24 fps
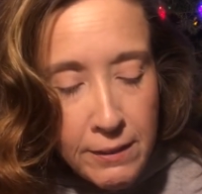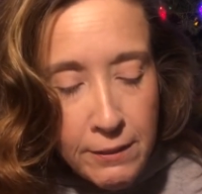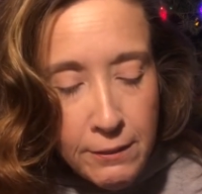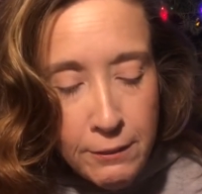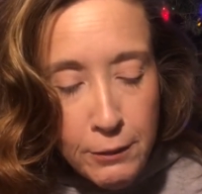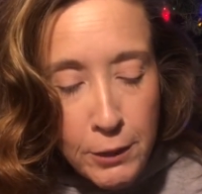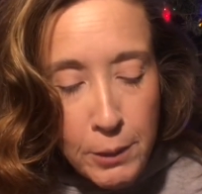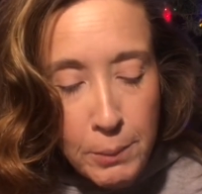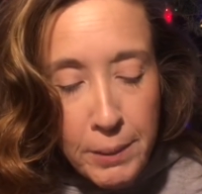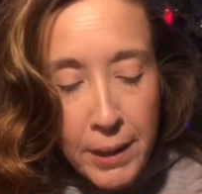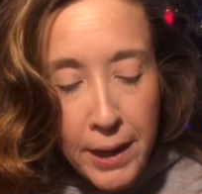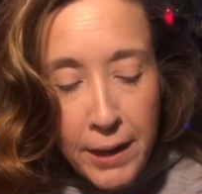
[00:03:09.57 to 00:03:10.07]

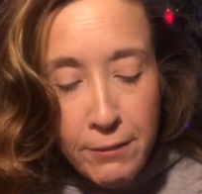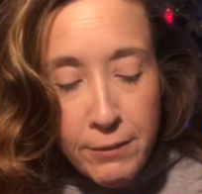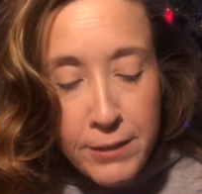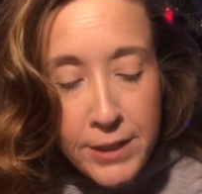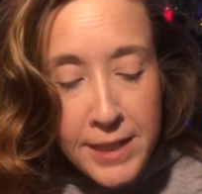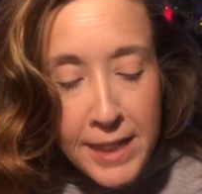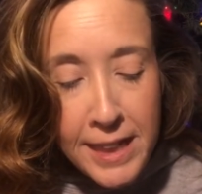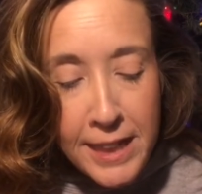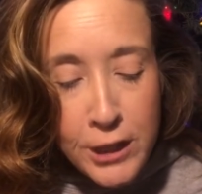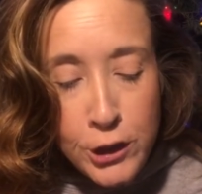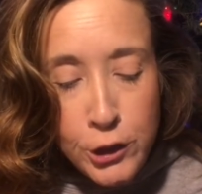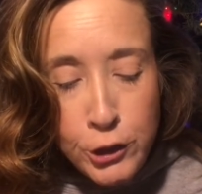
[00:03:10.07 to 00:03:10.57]
From
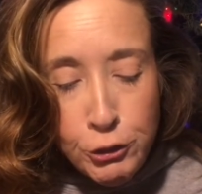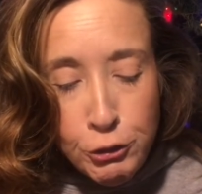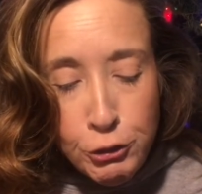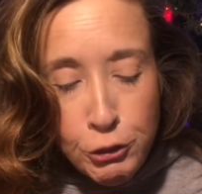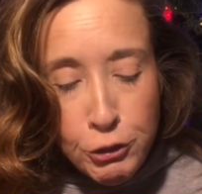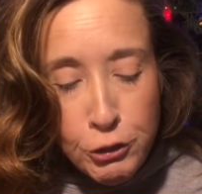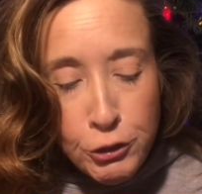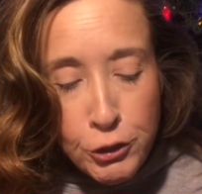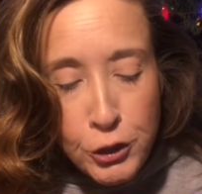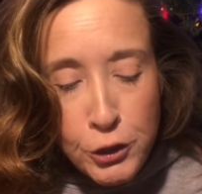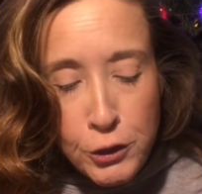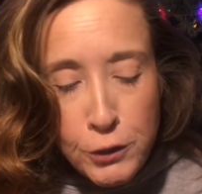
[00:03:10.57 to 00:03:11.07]
everyday
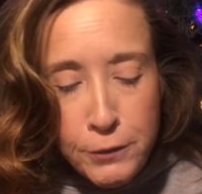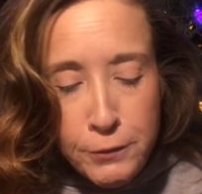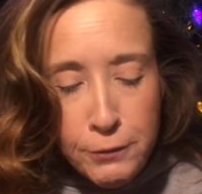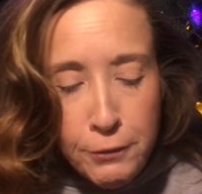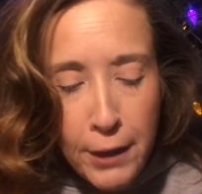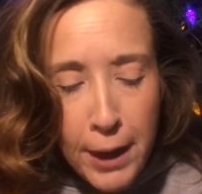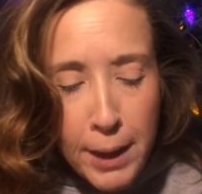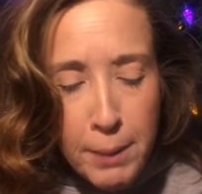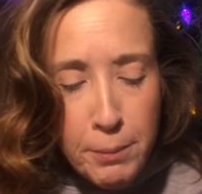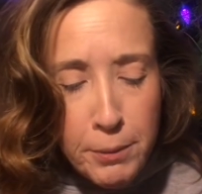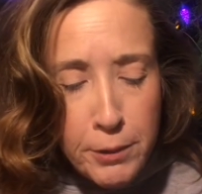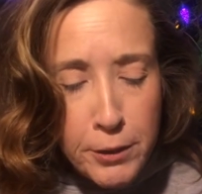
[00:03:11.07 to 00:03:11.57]
neutrals to
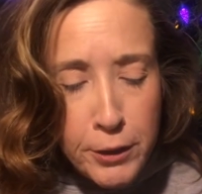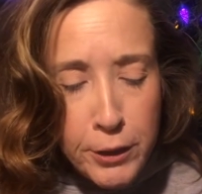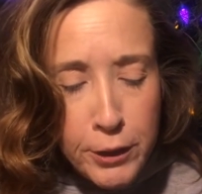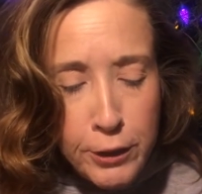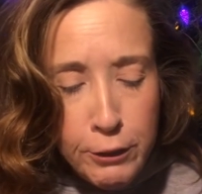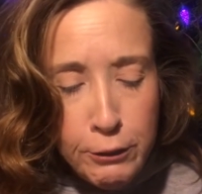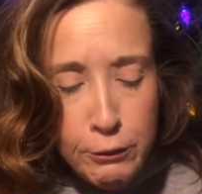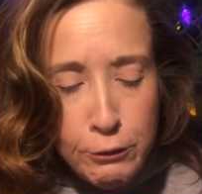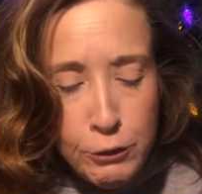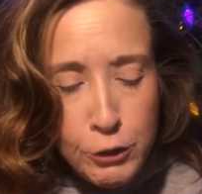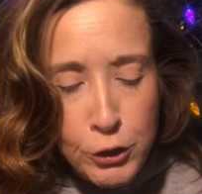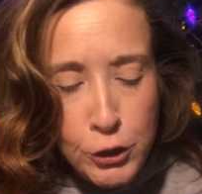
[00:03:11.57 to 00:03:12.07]
vibrant
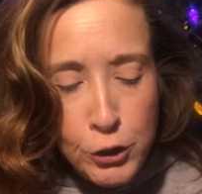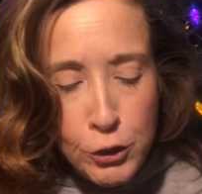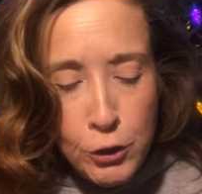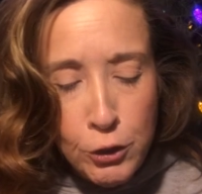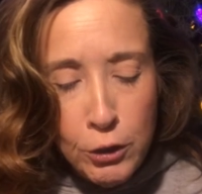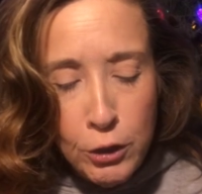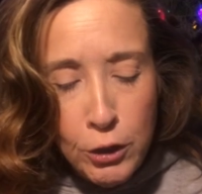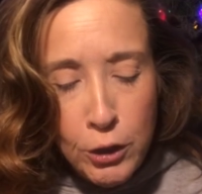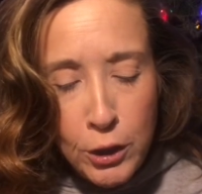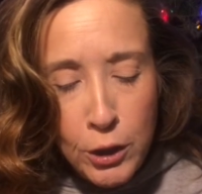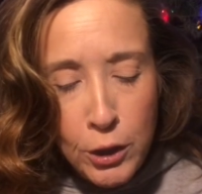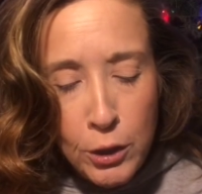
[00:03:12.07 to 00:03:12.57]
hues, your
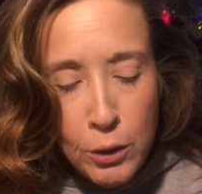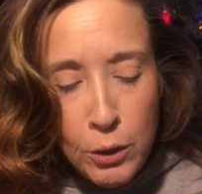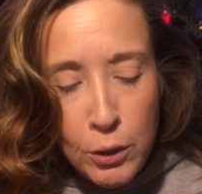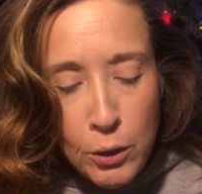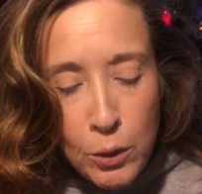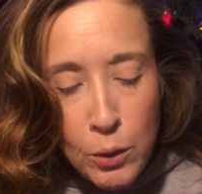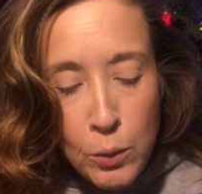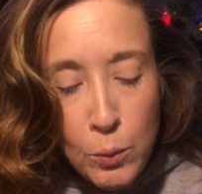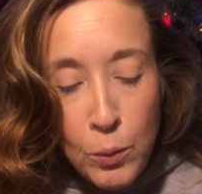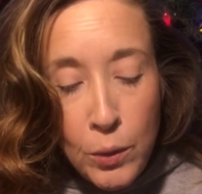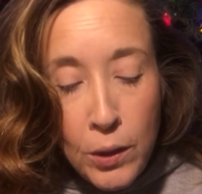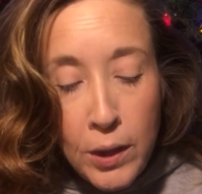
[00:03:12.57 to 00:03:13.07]
look
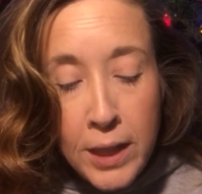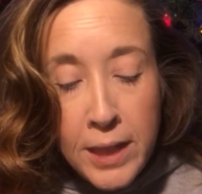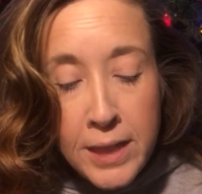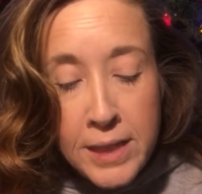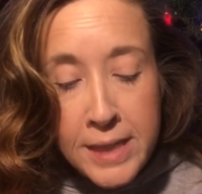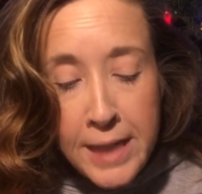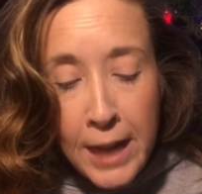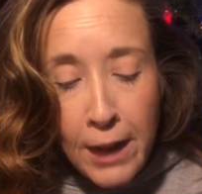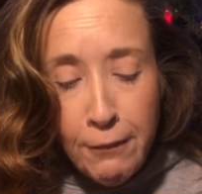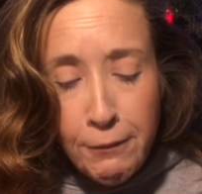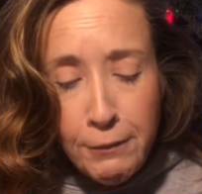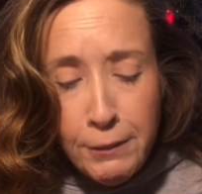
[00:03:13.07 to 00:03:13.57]
will
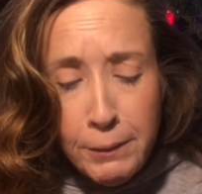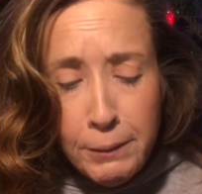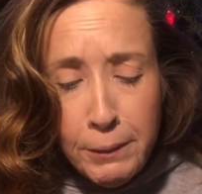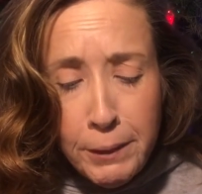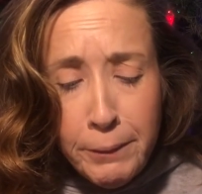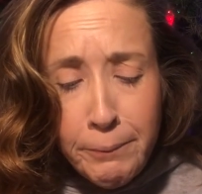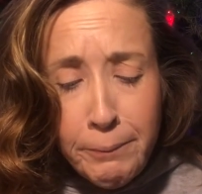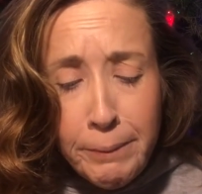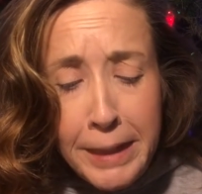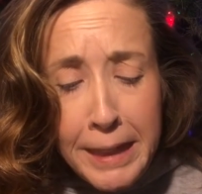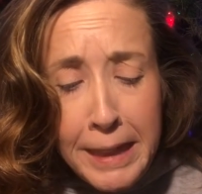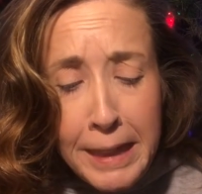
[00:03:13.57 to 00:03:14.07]

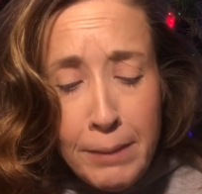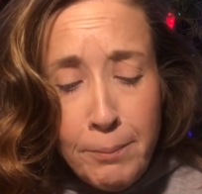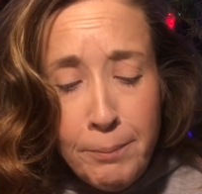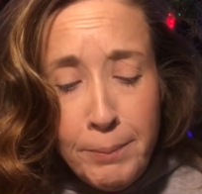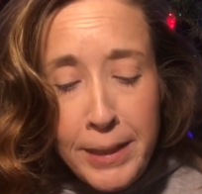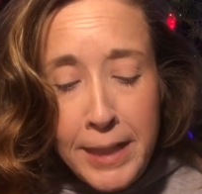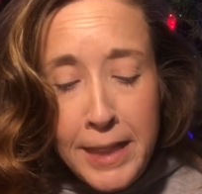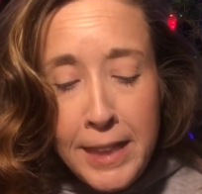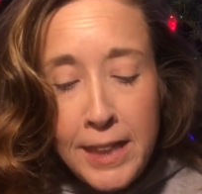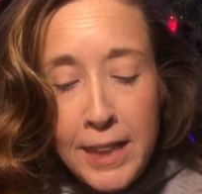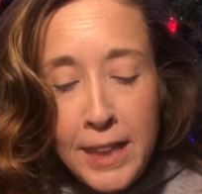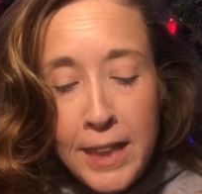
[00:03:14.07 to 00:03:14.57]
undoubtedly
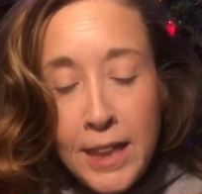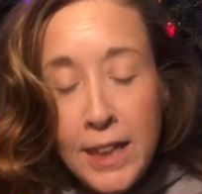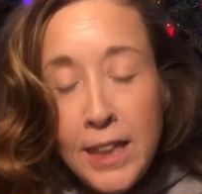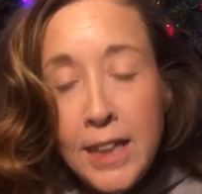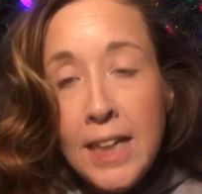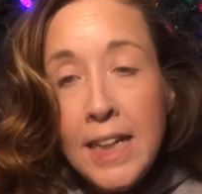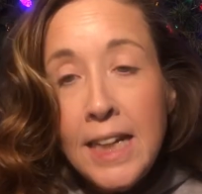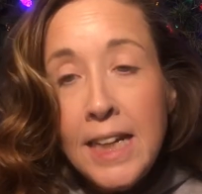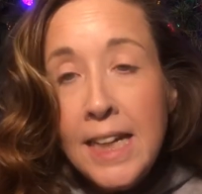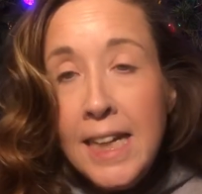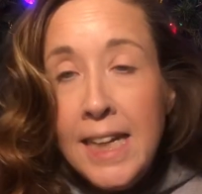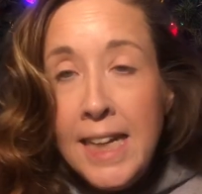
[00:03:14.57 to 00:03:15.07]
be
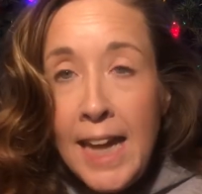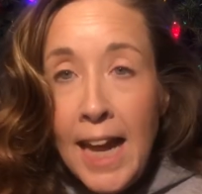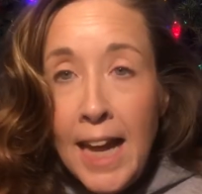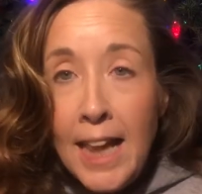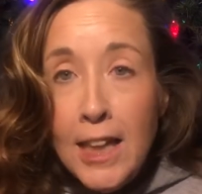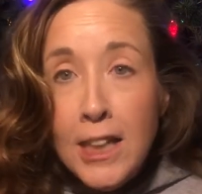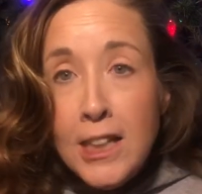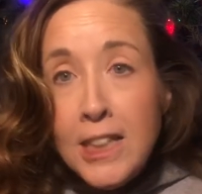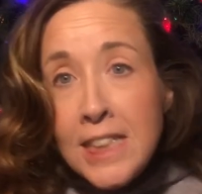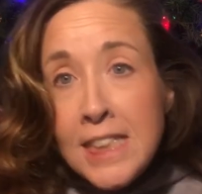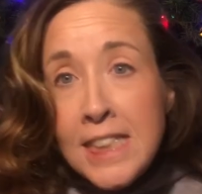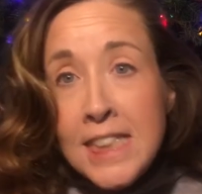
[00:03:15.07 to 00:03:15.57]

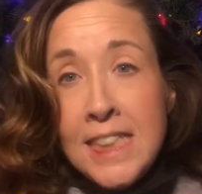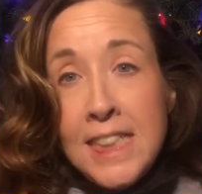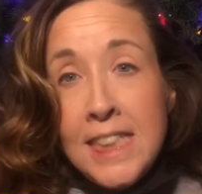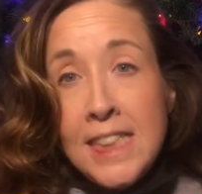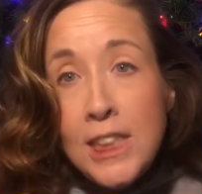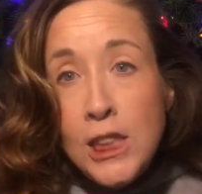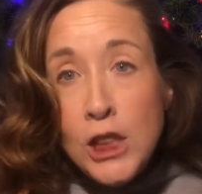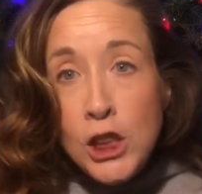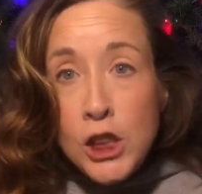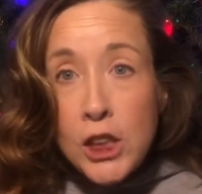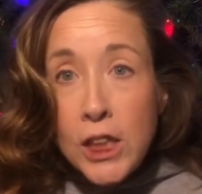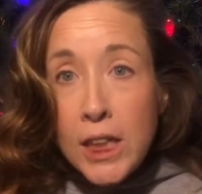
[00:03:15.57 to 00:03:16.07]

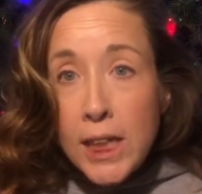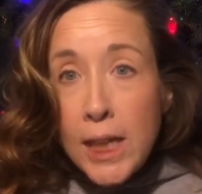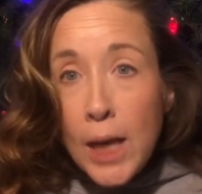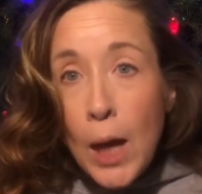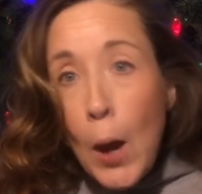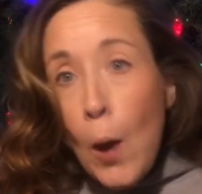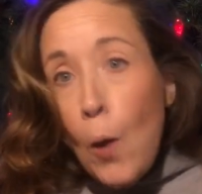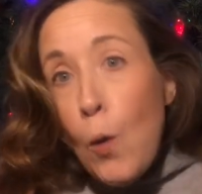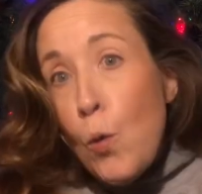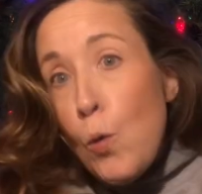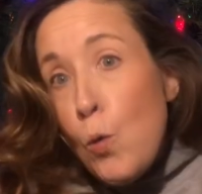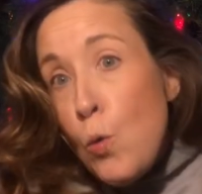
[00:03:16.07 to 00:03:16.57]
Galaxy Chic.
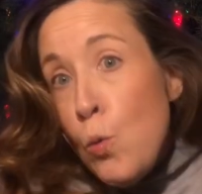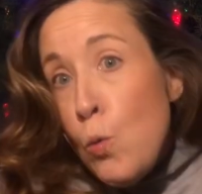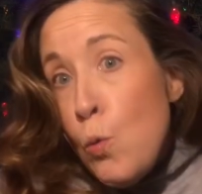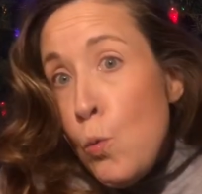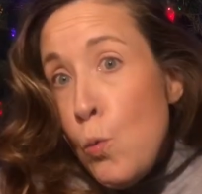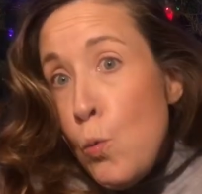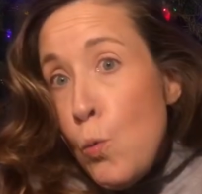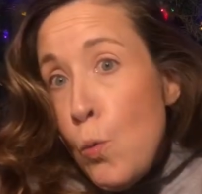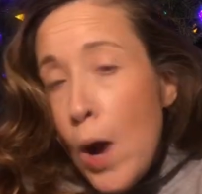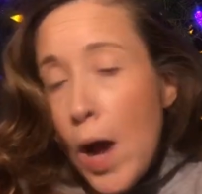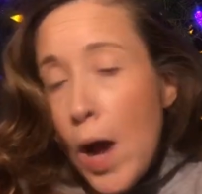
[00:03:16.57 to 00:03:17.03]
Ooh.